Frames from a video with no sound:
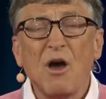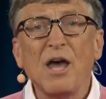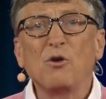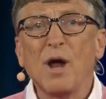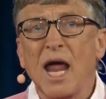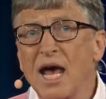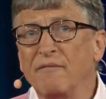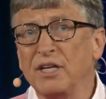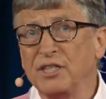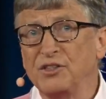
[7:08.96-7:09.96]
Now, I don't
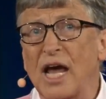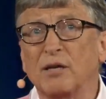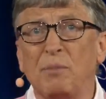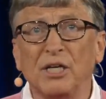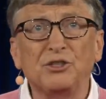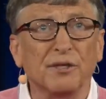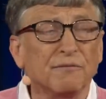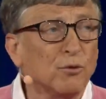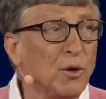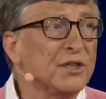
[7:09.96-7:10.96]
have an exact budget
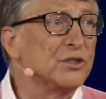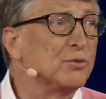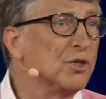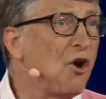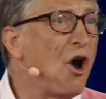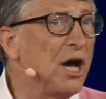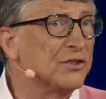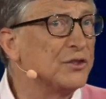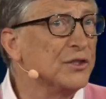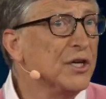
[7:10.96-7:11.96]
for what this would
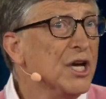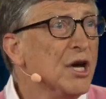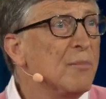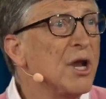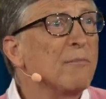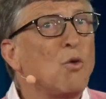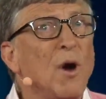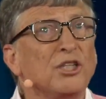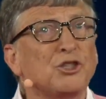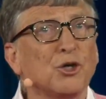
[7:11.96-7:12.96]
cost, but I'm
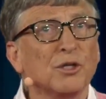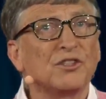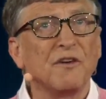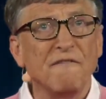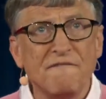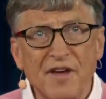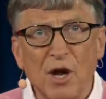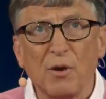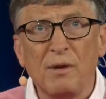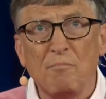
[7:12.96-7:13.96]
quite sure it's
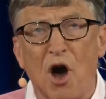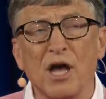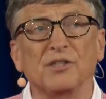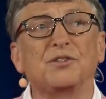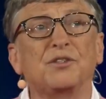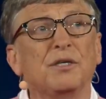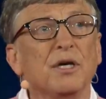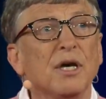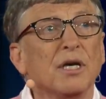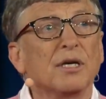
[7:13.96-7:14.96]
very modest
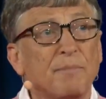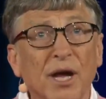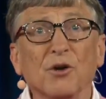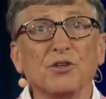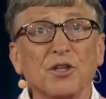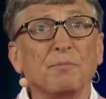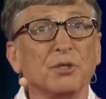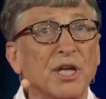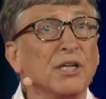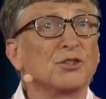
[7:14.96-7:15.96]
compared to the
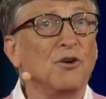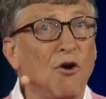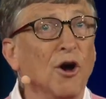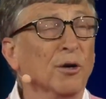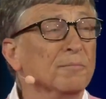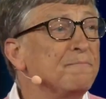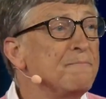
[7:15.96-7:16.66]
potential harm.